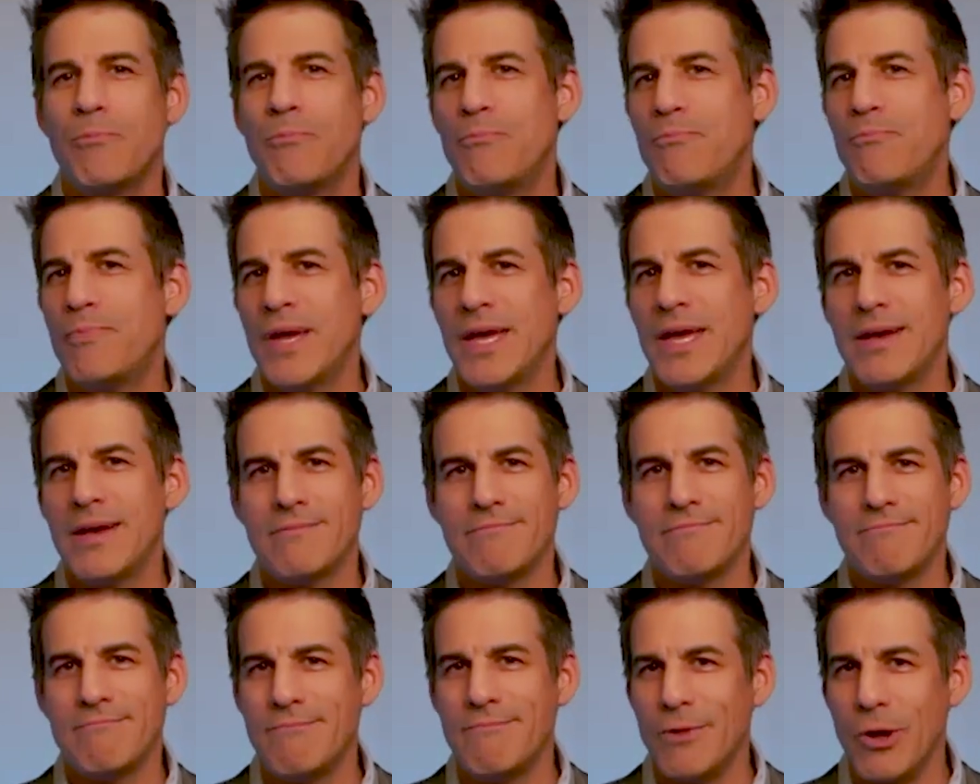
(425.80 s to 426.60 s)
be
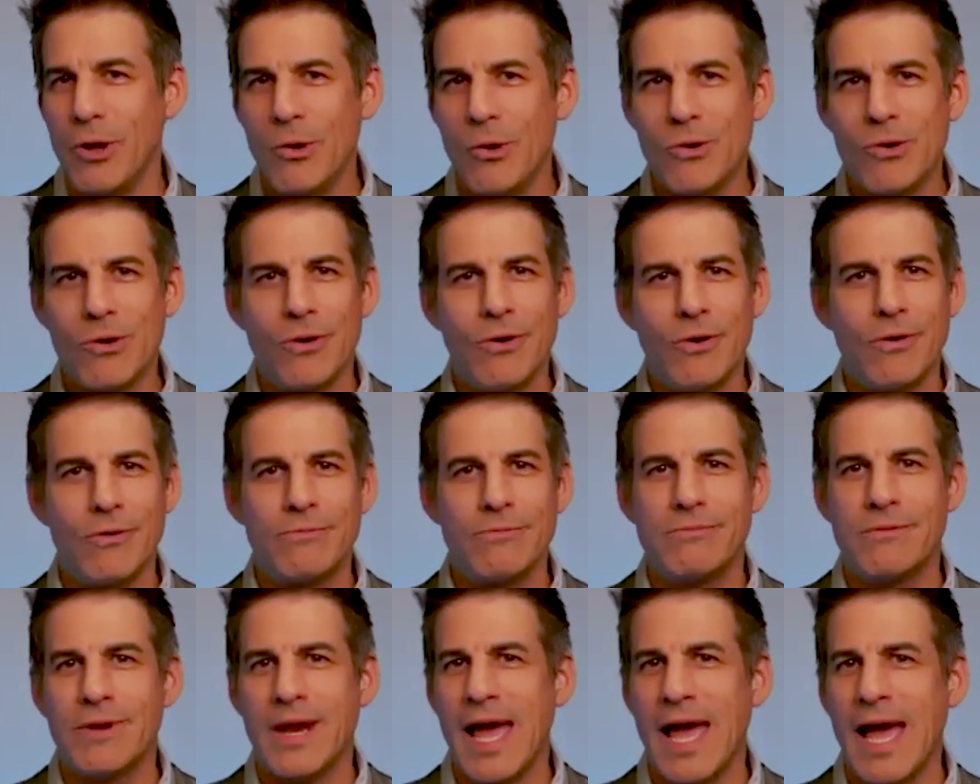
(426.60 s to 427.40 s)
it
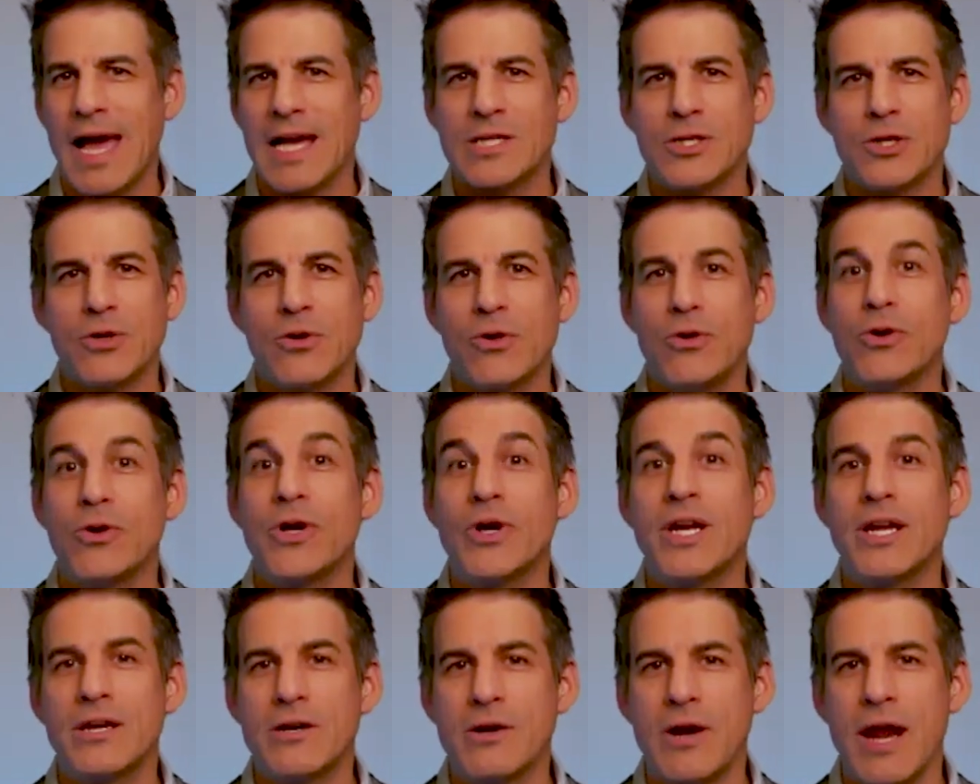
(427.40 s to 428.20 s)
local, national, or
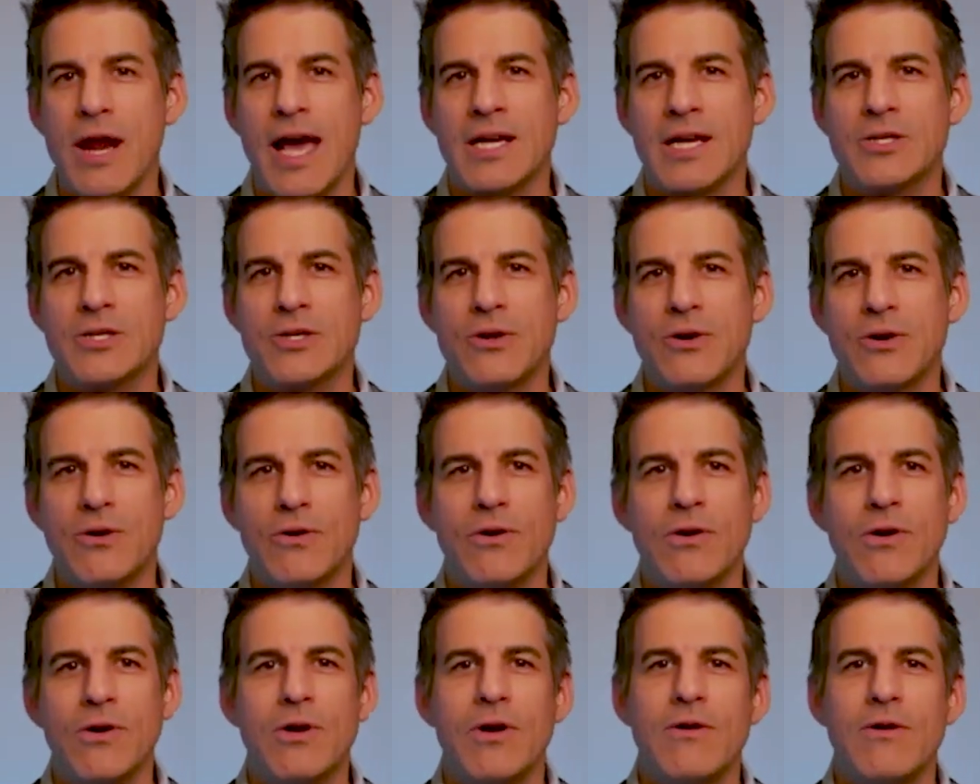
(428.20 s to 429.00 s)

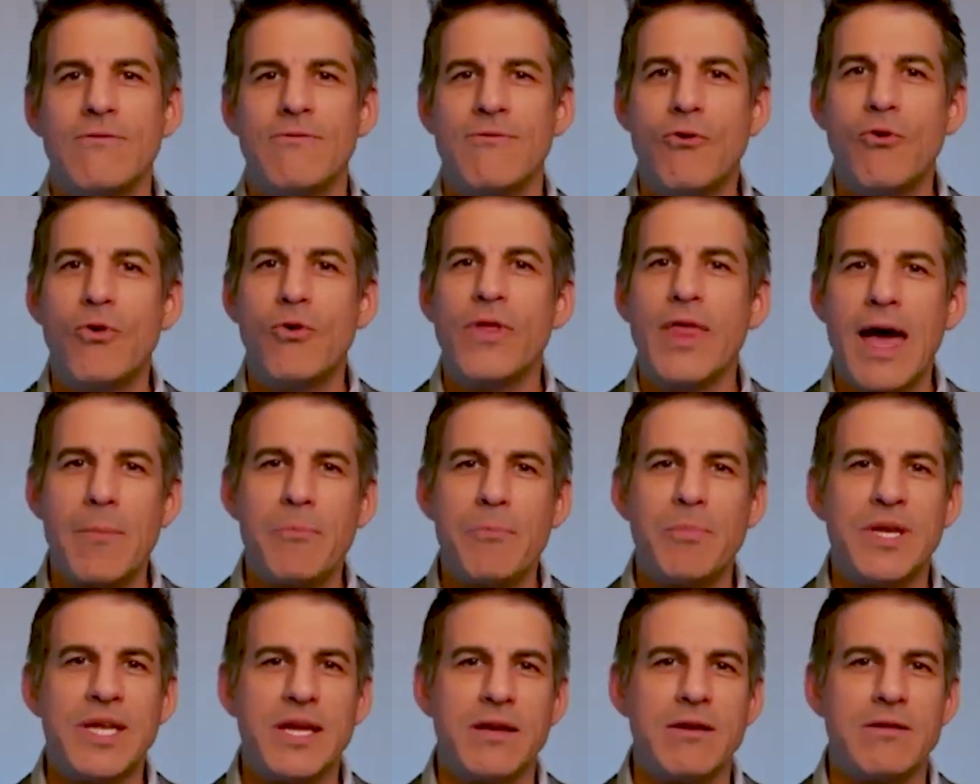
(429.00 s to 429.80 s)
international, for that
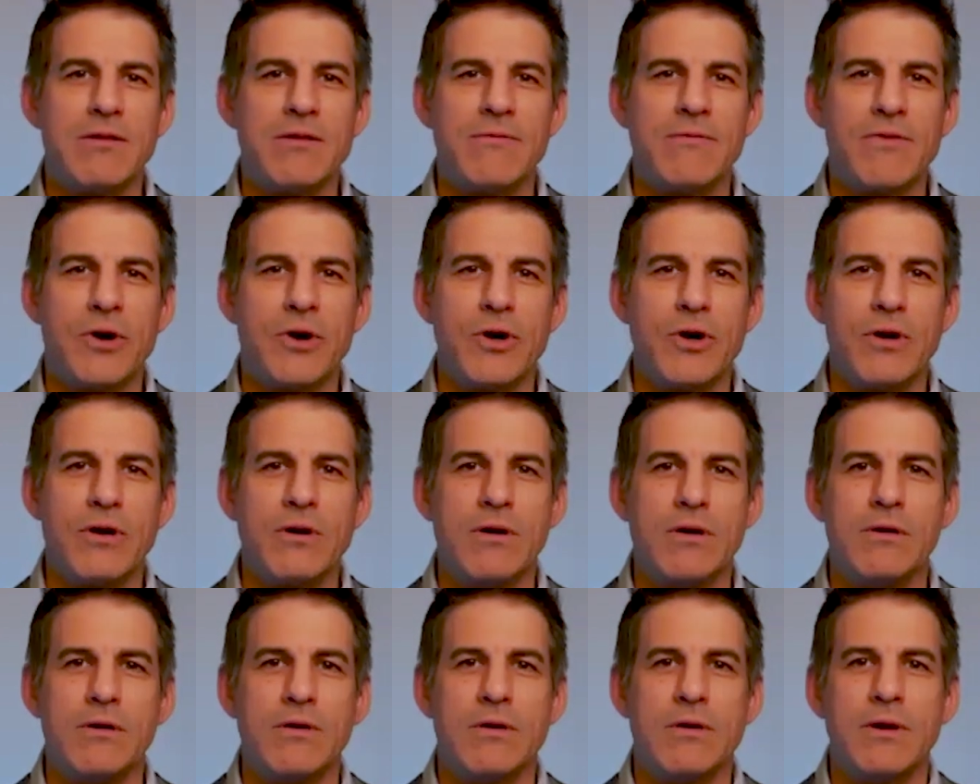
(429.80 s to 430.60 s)
particular
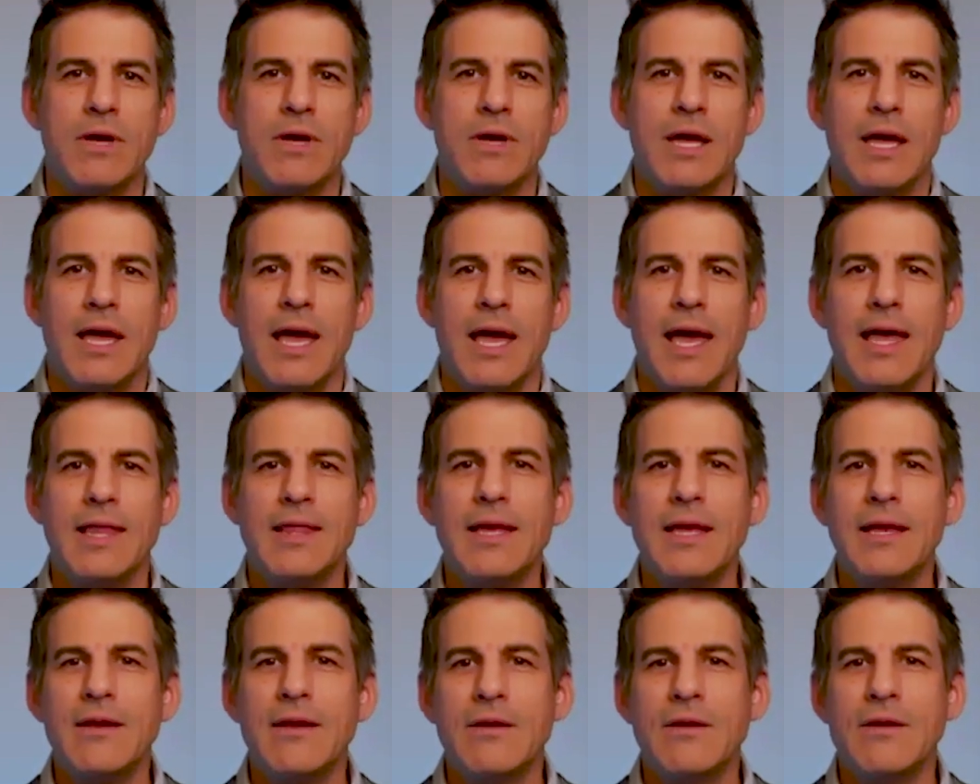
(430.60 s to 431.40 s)
vertical. And
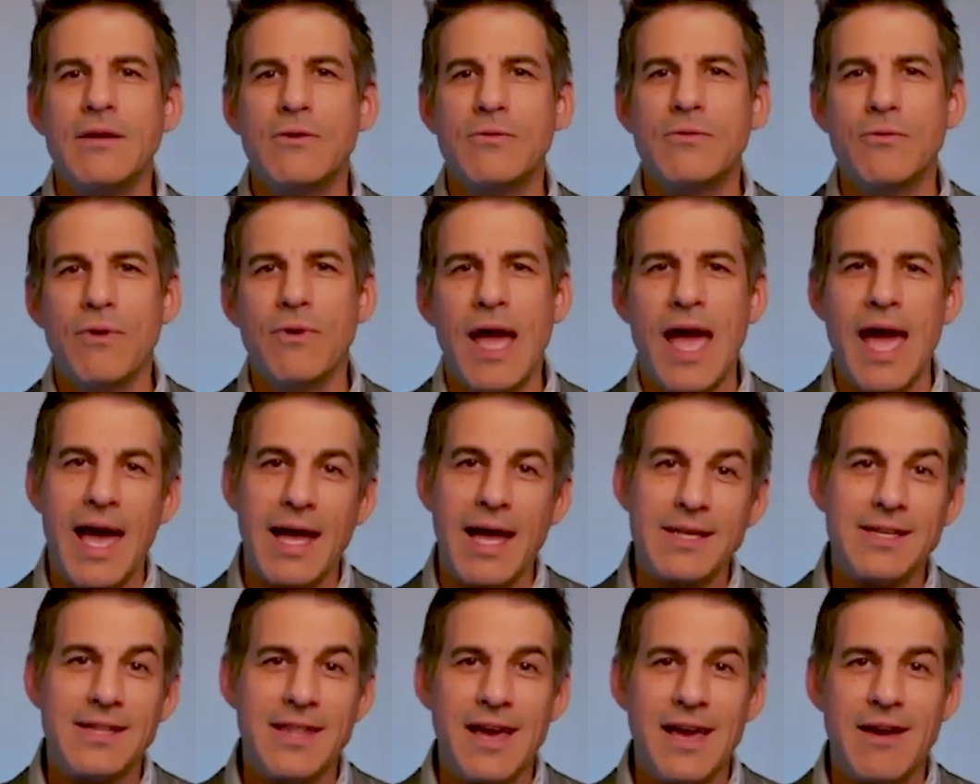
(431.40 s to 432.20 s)
then you add
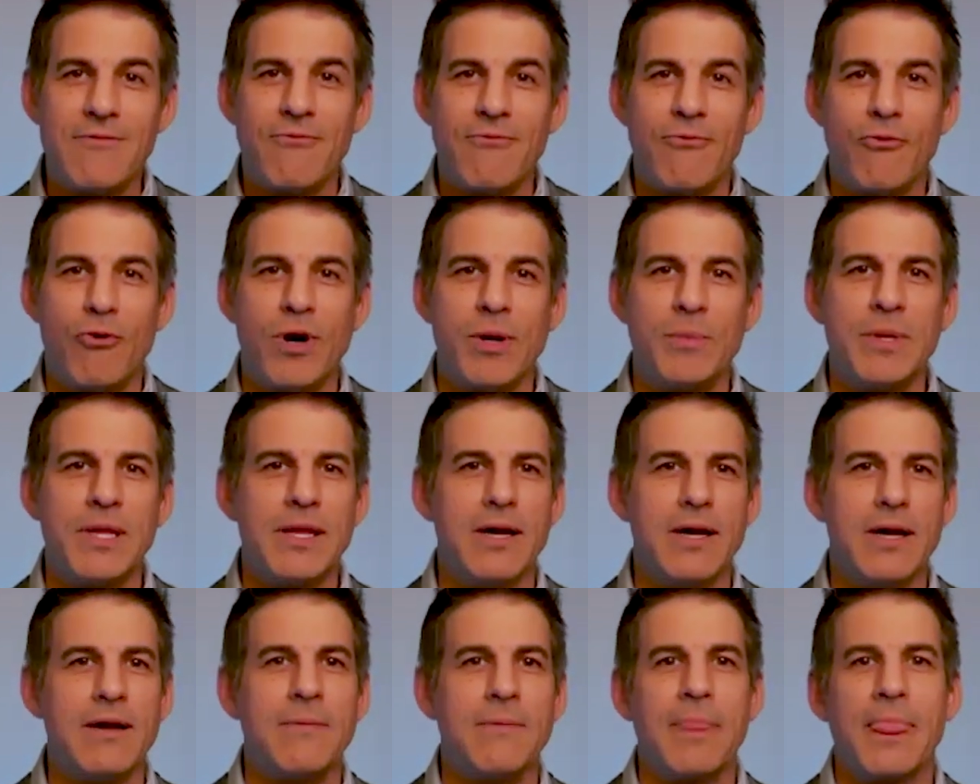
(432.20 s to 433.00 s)
to that
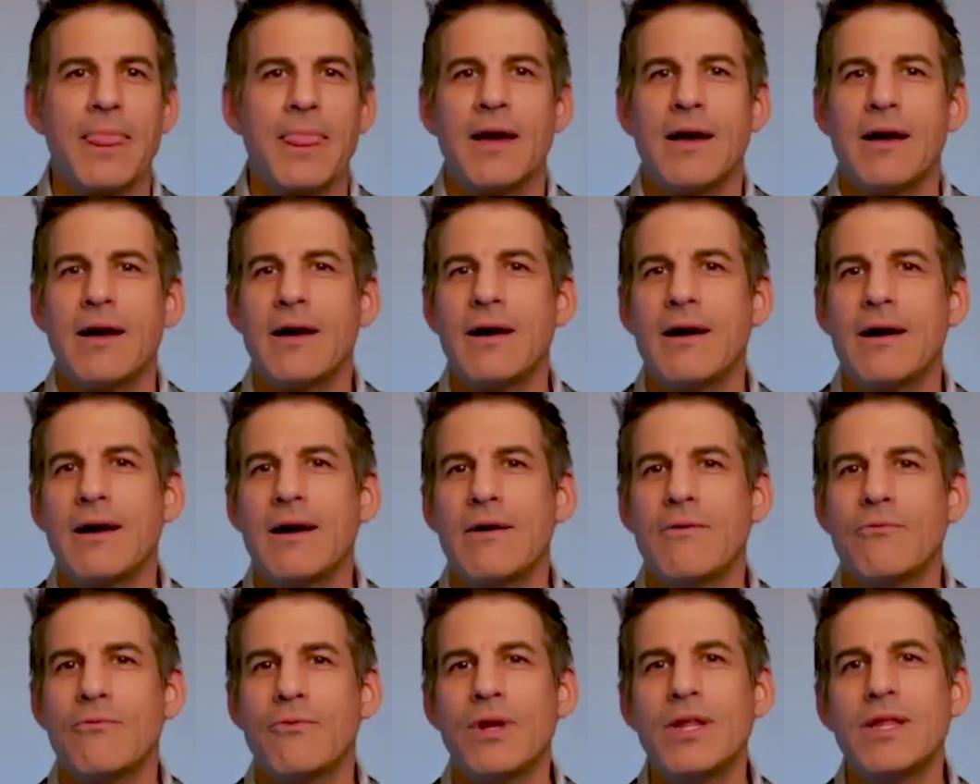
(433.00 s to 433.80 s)
formula
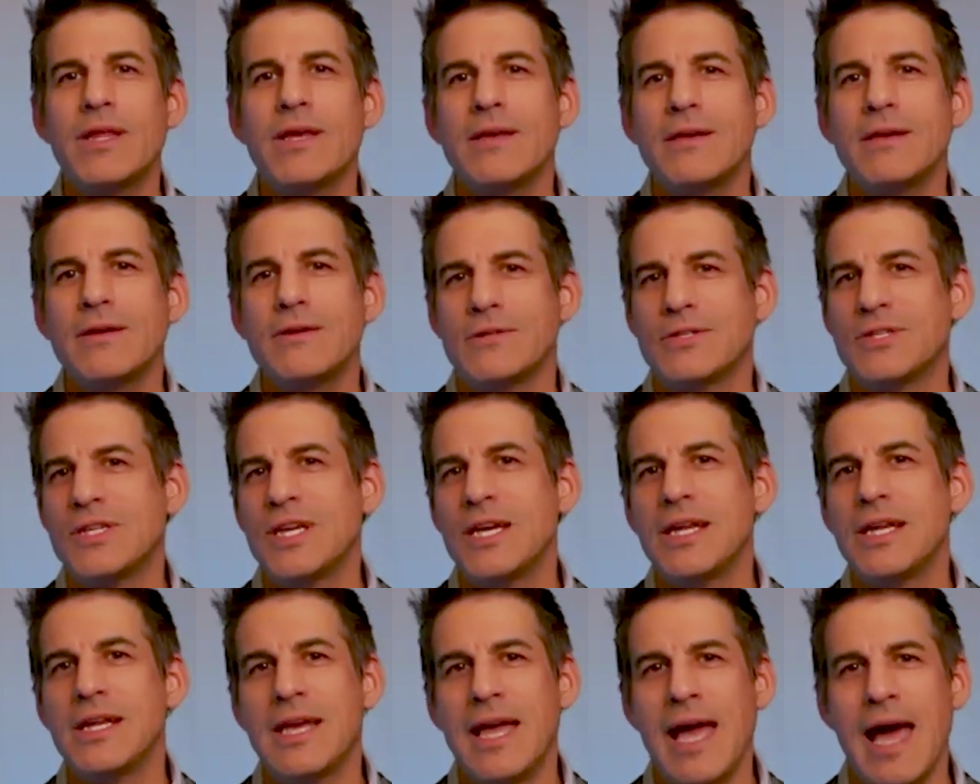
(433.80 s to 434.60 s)
really your
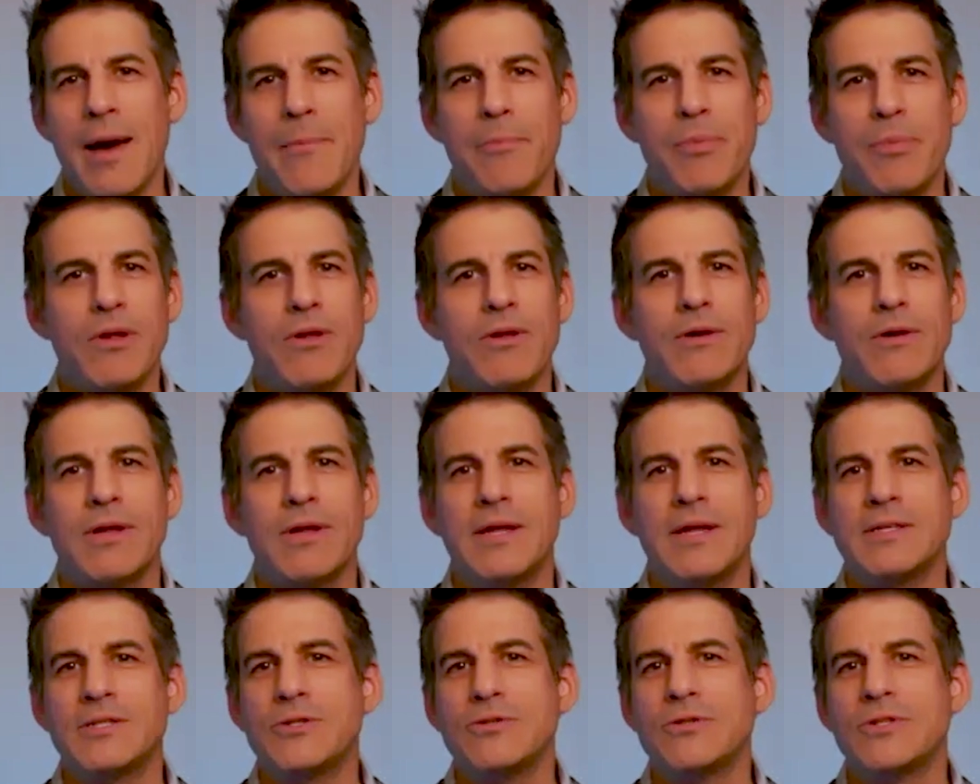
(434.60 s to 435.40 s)
seed capital, and
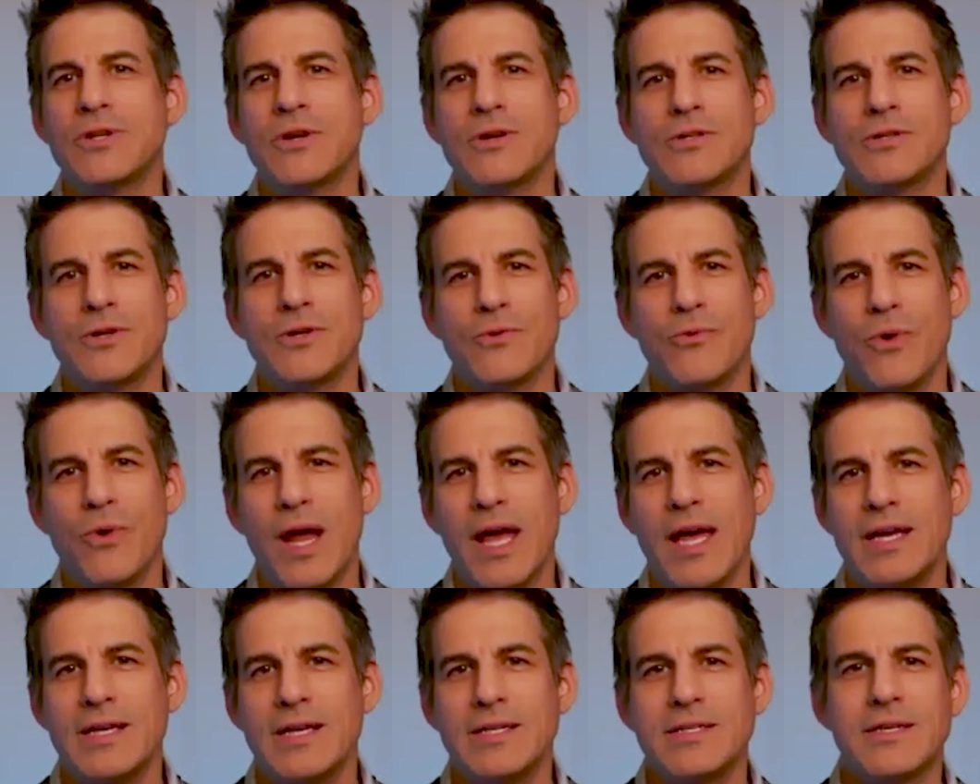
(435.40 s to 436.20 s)
as you start to
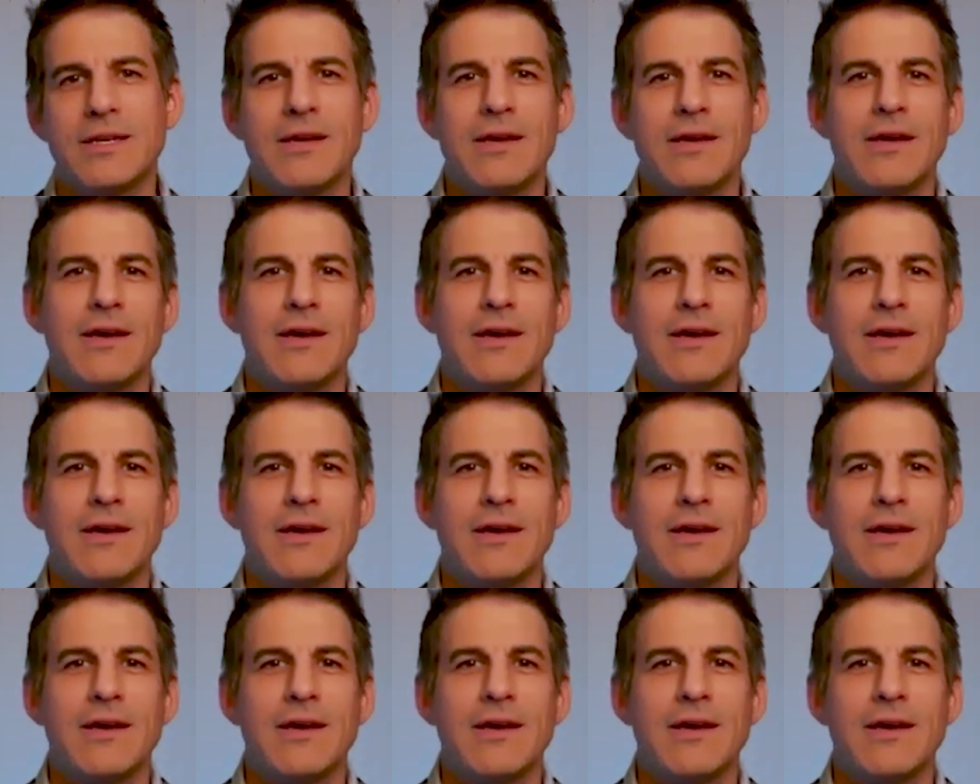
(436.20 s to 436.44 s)
raise